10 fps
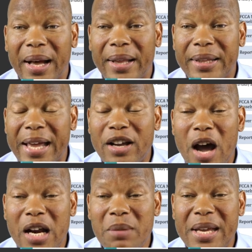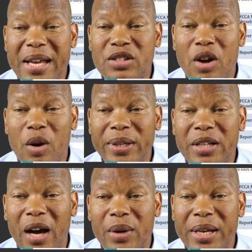economy is going
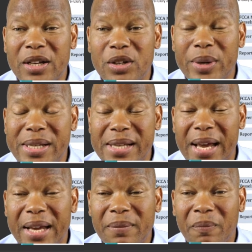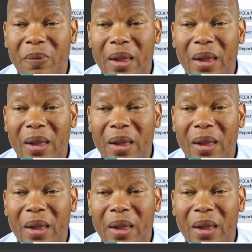down in the USA.